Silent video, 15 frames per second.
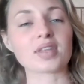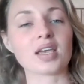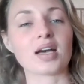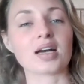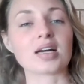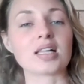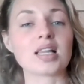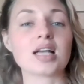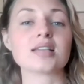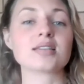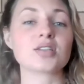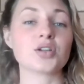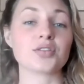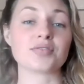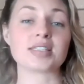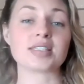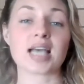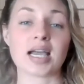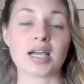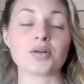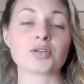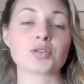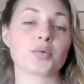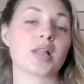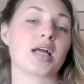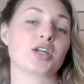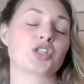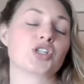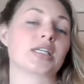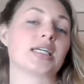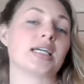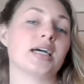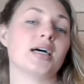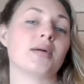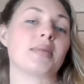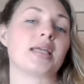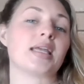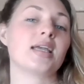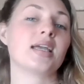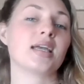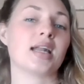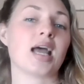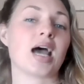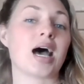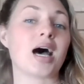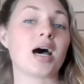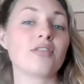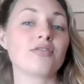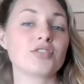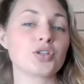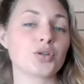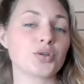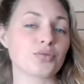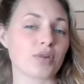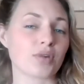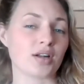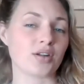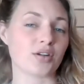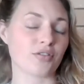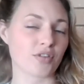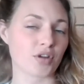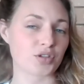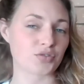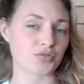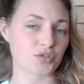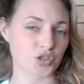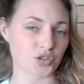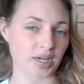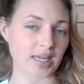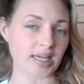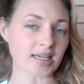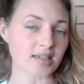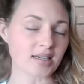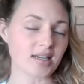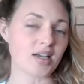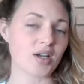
a cluster of sales will actually come in after you run your first retreat,